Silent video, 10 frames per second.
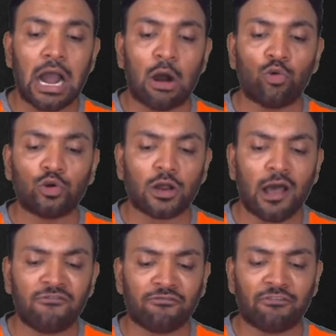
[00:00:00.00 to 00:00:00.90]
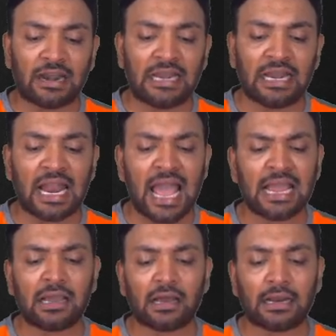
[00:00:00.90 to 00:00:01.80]
Out of 1
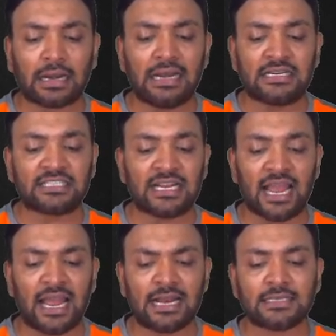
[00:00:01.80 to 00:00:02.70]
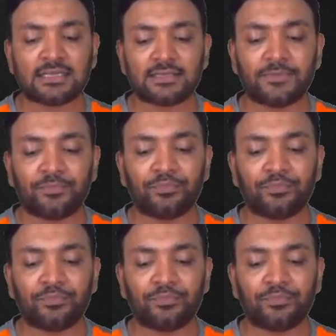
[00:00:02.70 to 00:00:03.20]
lakh right shares,